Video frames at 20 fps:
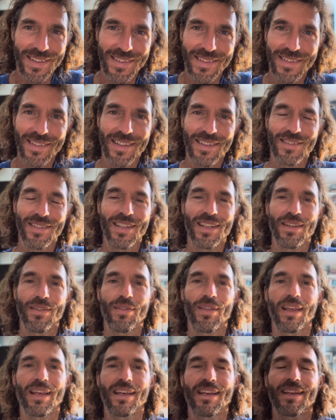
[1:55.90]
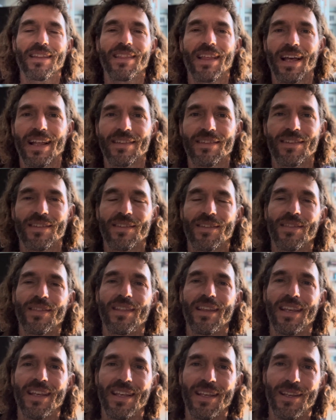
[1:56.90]
Does he think that
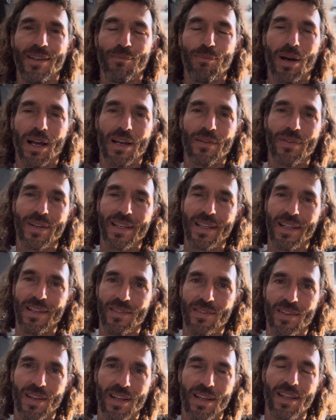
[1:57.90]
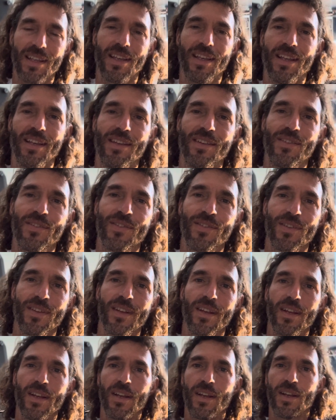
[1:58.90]
the Bhagavad Gita is
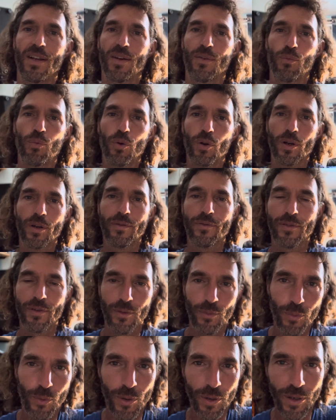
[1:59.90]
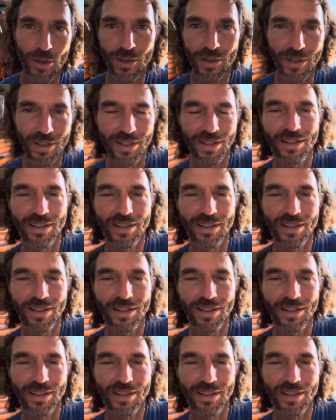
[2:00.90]
word for word